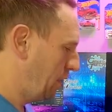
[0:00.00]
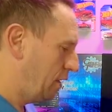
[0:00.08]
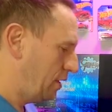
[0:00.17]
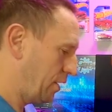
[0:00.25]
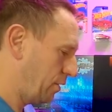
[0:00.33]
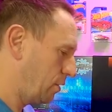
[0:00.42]

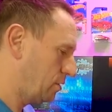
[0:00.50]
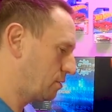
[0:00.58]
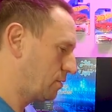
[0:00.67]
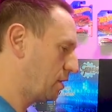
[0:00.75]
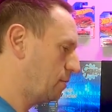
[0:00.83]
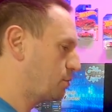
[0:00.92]
Now it also
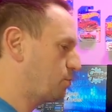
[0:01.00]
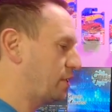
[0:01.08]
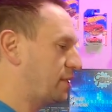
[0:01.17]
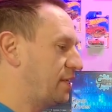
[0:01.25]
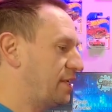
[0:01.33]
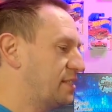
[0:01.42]
comes
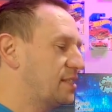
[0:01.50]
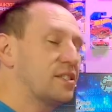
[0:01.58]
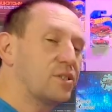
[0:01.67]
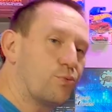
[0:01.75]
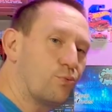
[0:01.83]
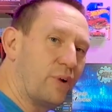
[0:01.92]
with this, it's
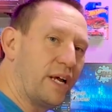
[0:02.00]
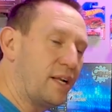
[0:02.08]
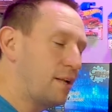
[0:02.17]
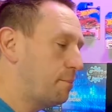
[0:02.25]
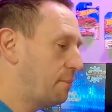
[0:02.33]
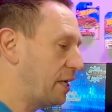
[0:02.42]
a
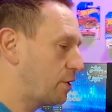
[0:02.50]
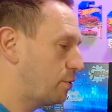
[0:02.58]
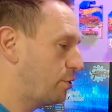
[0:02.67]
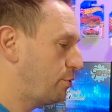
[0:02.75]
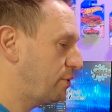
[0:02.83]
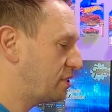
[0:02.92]
red micro
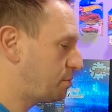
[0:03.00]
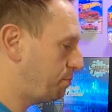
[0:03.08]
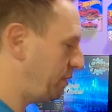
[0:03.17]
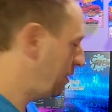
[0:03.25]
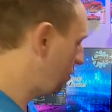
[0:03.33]
USB